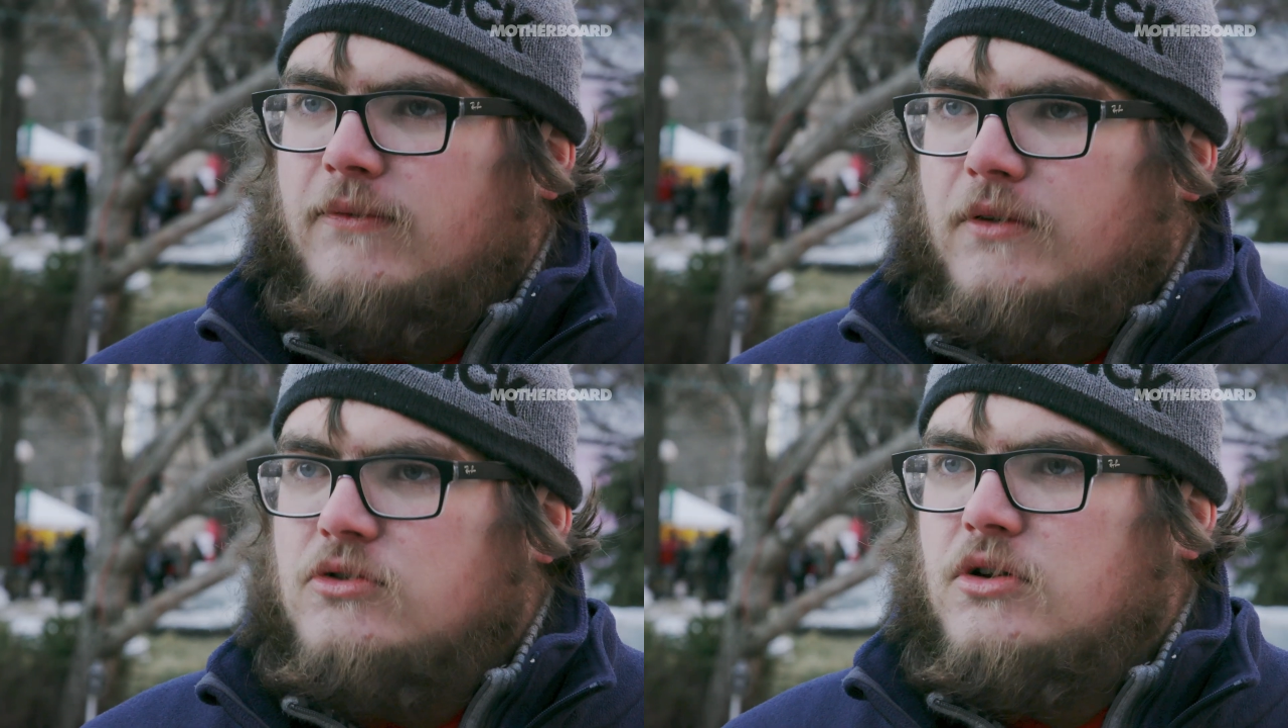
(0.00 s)

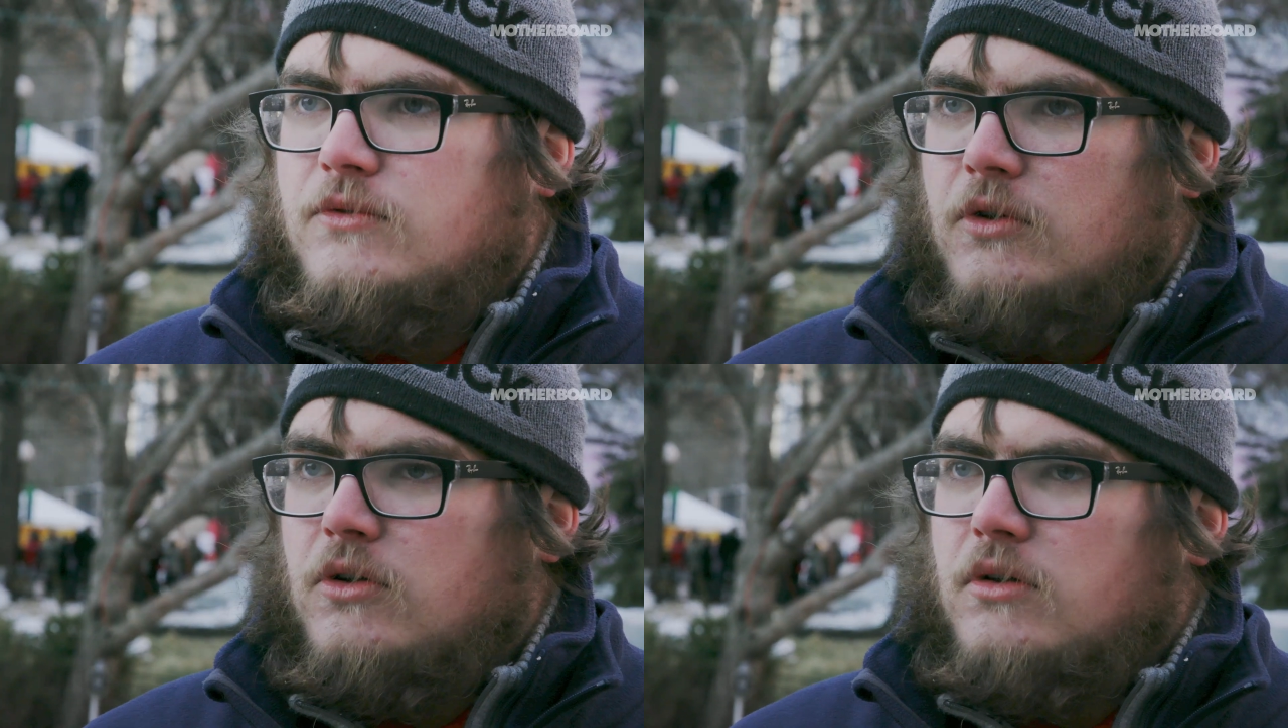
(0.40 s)
future
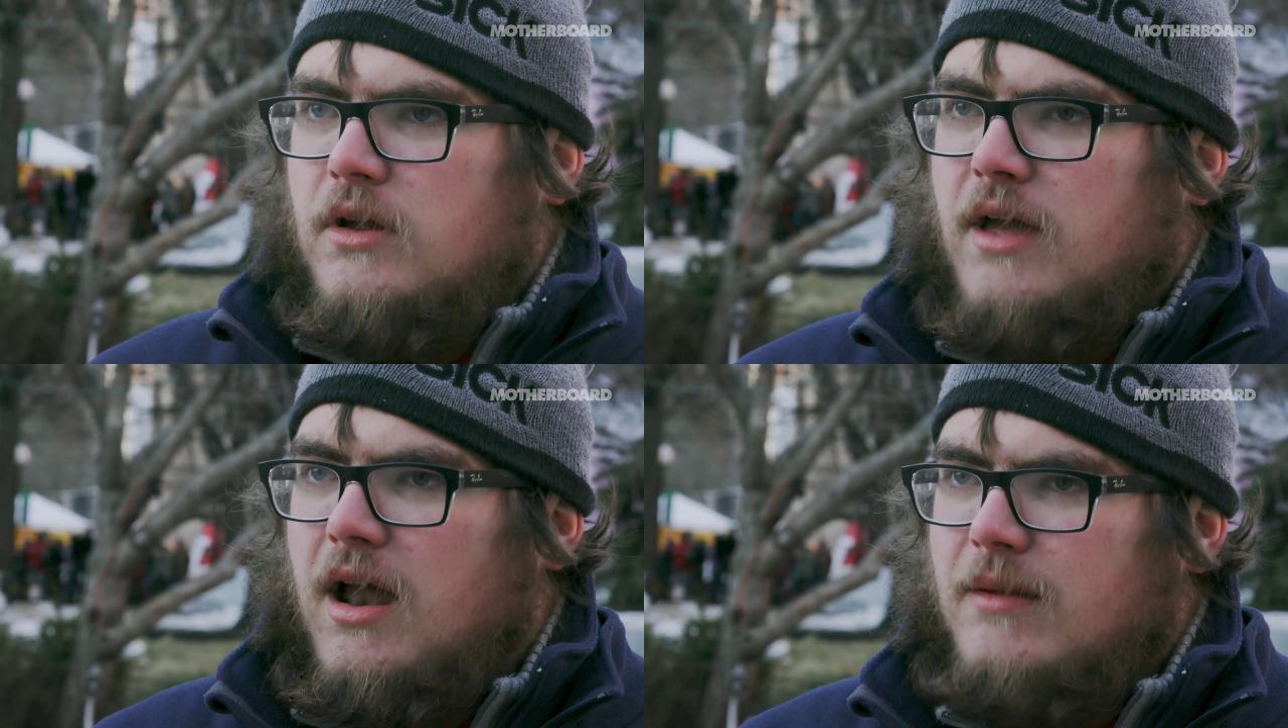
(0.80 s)
for
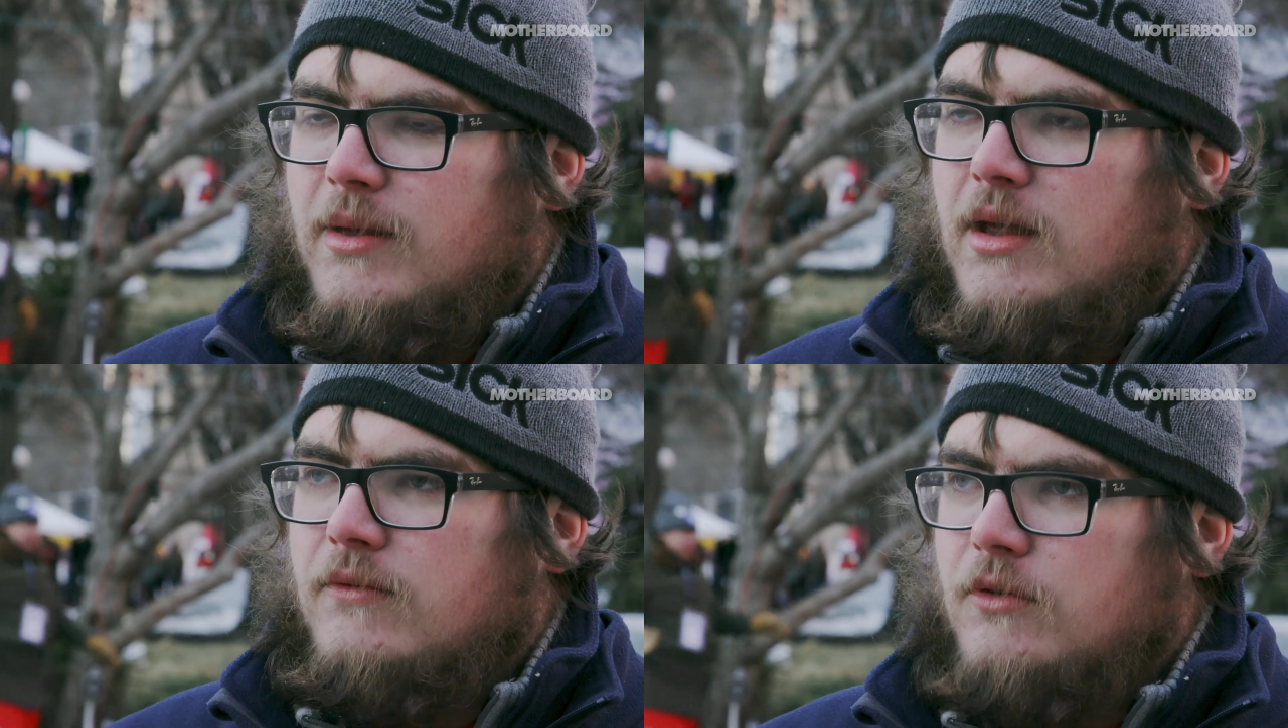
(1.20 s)

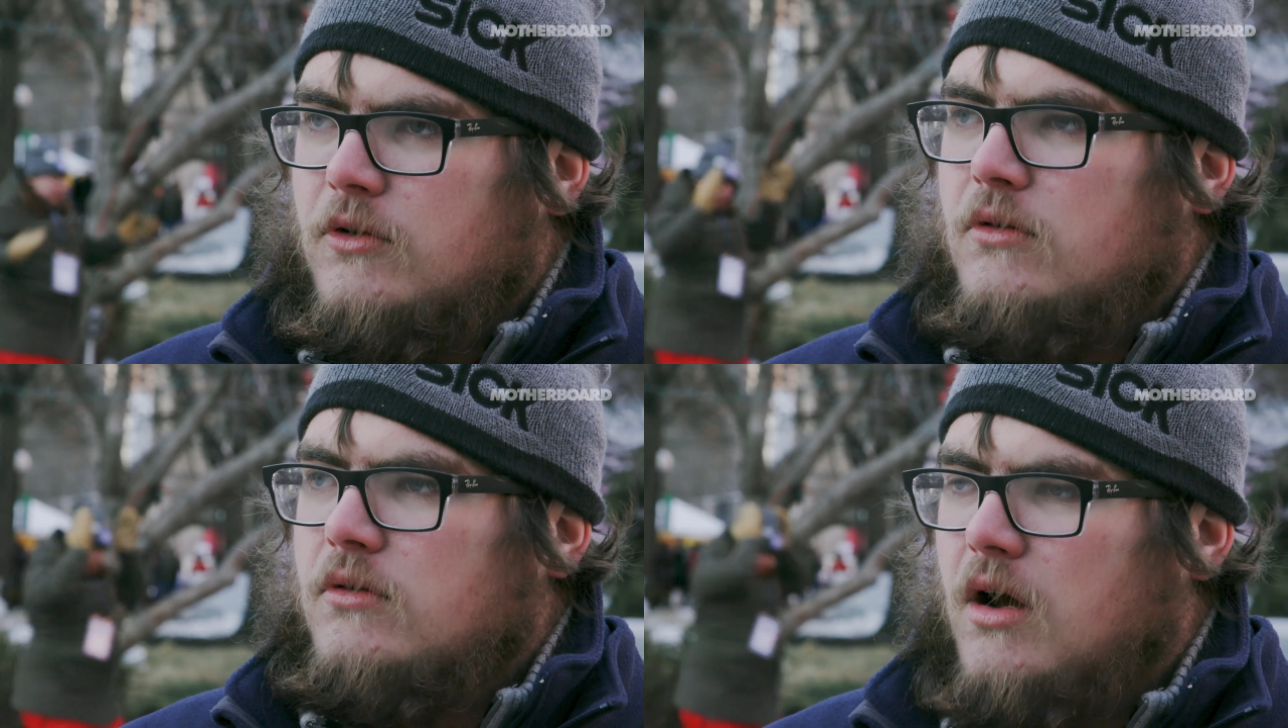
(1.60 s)
autonomy and
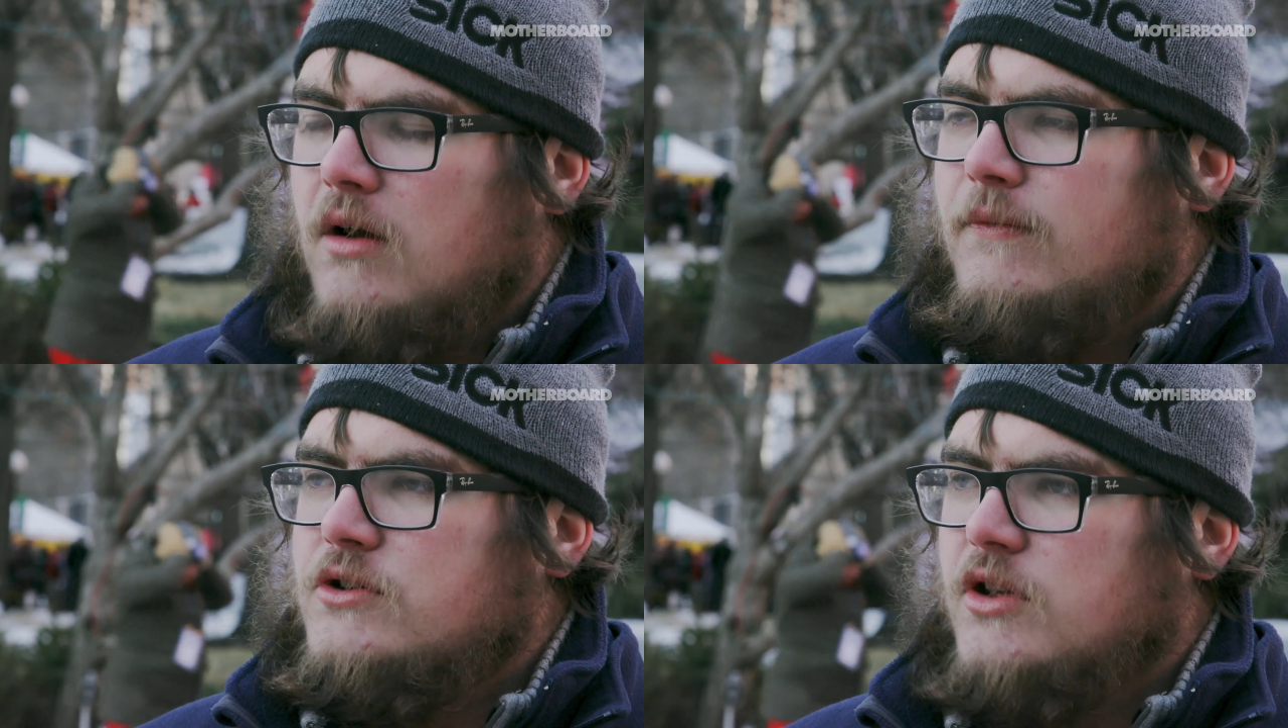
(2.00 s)
for
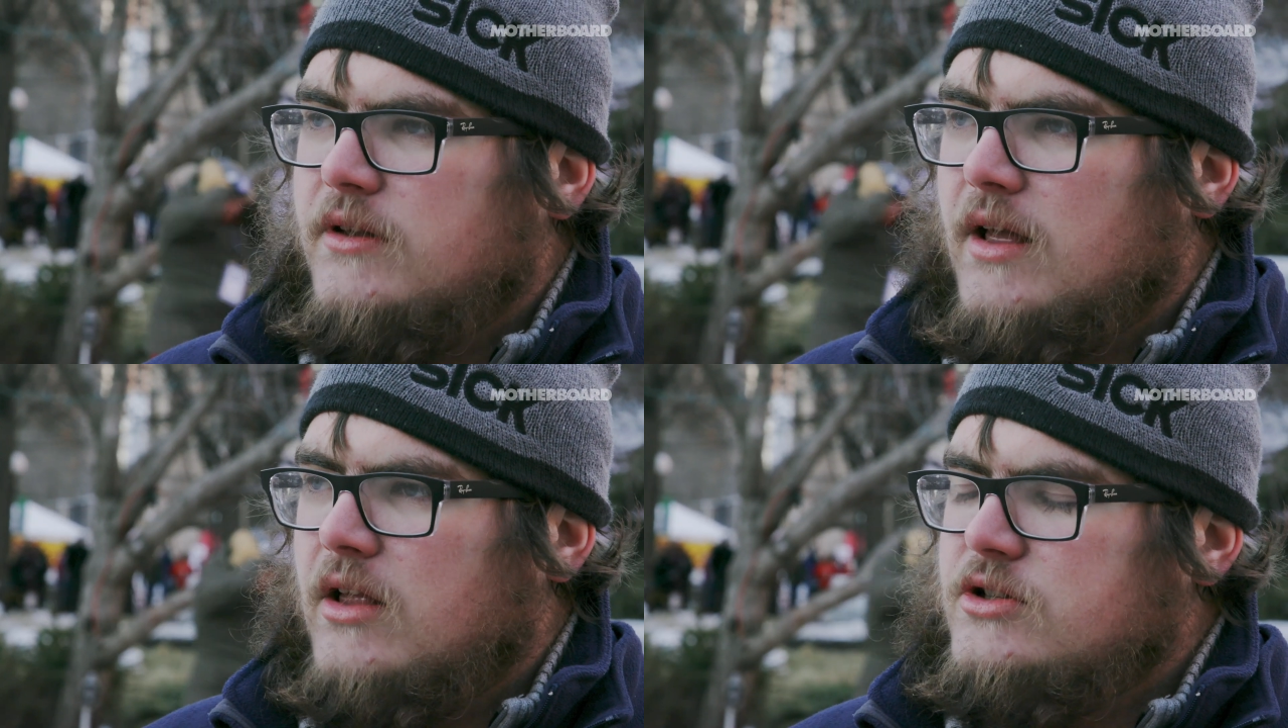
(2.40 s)
artificial
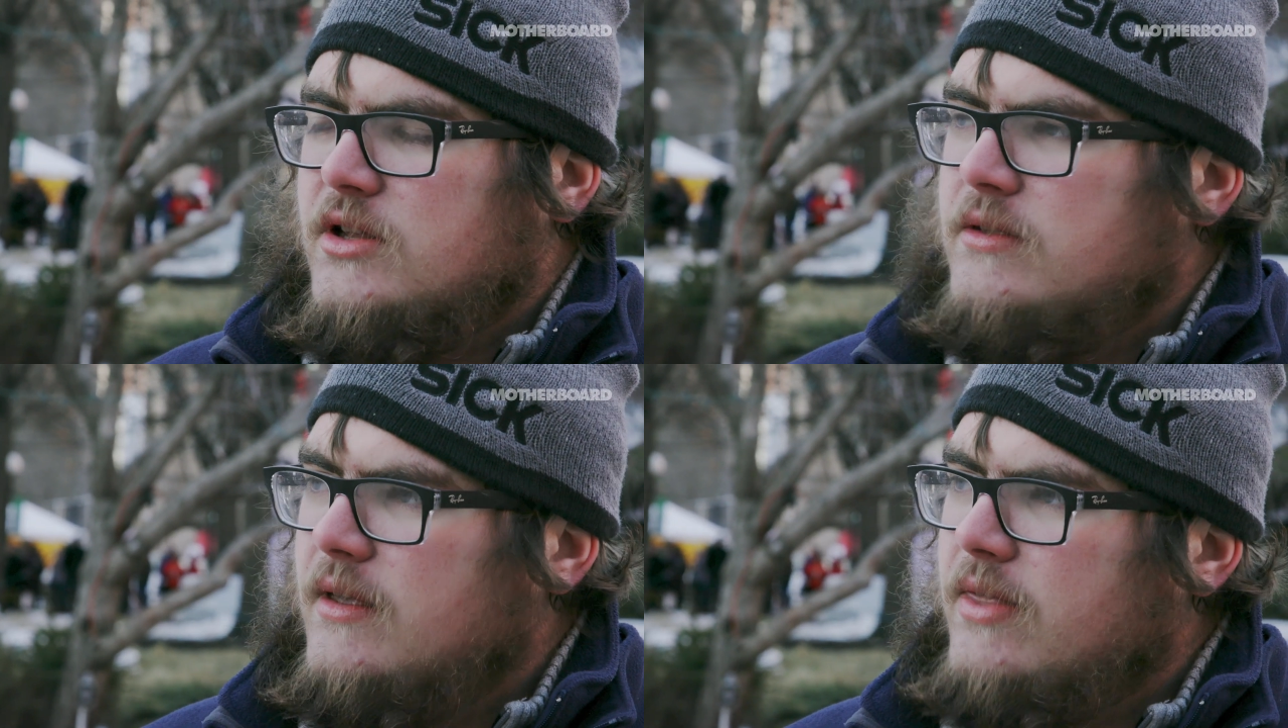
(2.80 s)
intelligence.